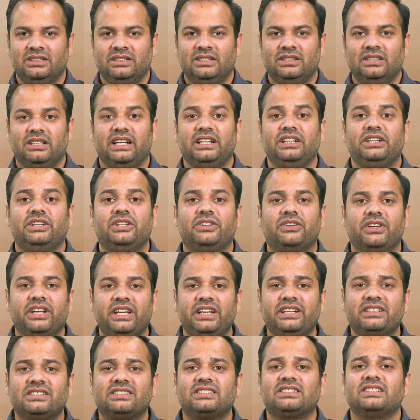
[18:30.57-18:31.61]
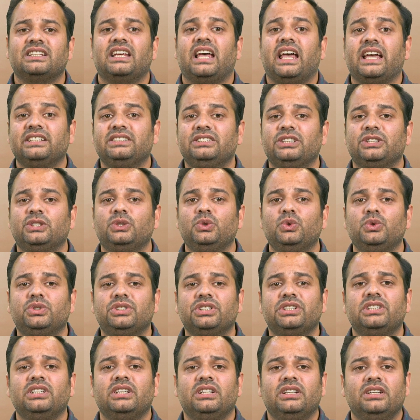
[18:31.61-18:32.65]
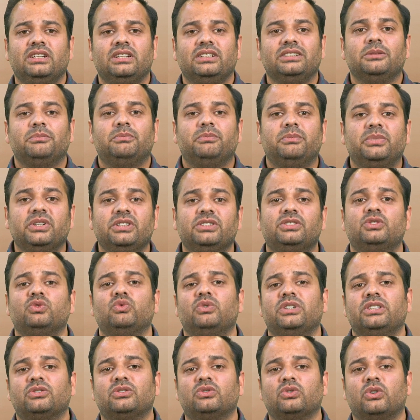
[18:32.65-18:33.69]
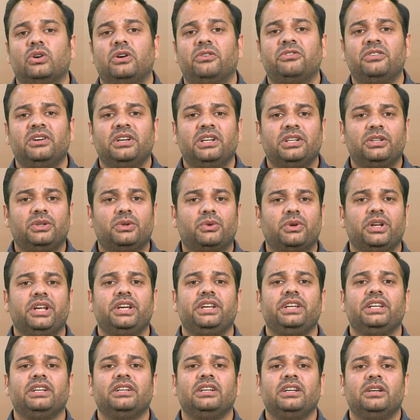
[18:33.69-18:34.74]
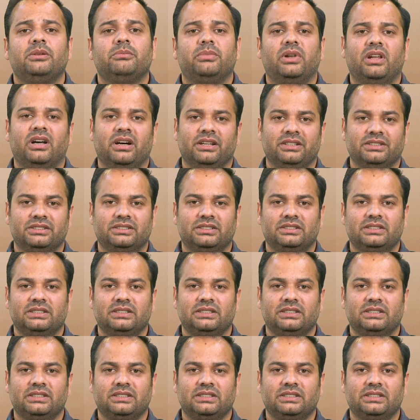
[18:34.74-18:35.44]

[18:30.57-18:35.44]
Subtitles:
and trades executed in the pursuance of trading plans.